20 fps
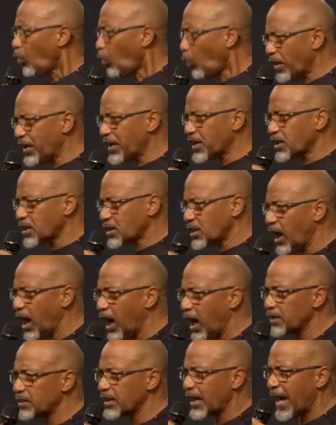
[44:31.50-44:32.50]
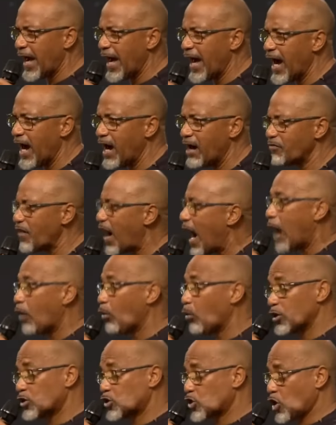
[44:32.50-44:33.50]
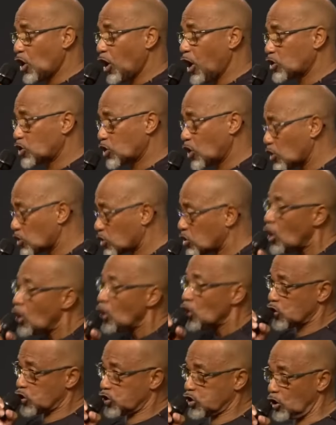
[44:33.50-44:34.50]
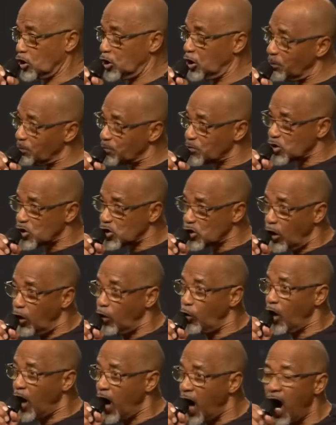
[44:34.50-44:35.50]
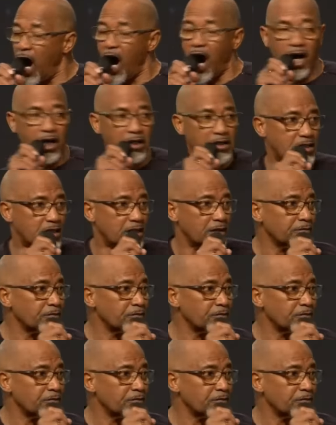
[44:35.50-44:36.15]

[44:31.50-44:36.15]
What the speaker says: We can't have our churches sleep so hard.